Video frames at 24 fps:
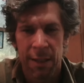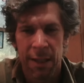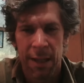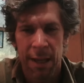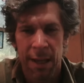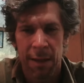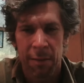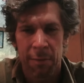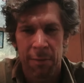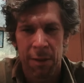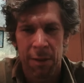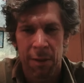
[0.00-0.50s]

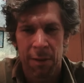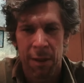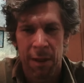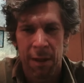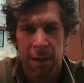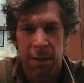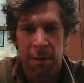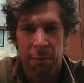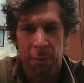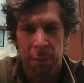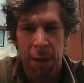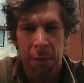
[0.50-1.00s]
team so
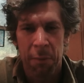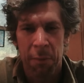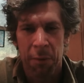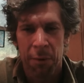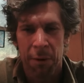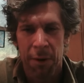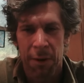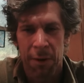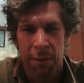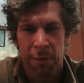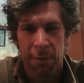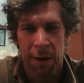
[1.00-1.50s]
that people
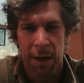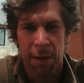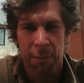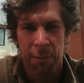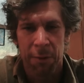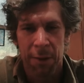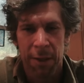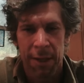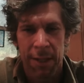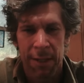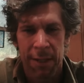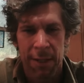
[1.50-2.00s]
are in the right
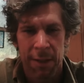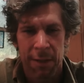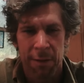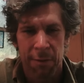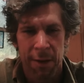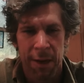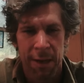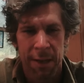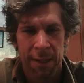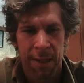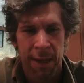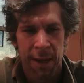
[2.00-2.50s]
place at the
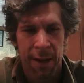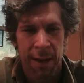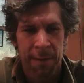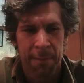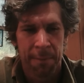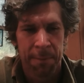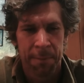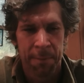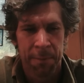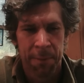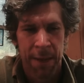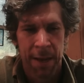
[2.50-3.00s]
right
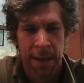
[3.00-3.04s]
time.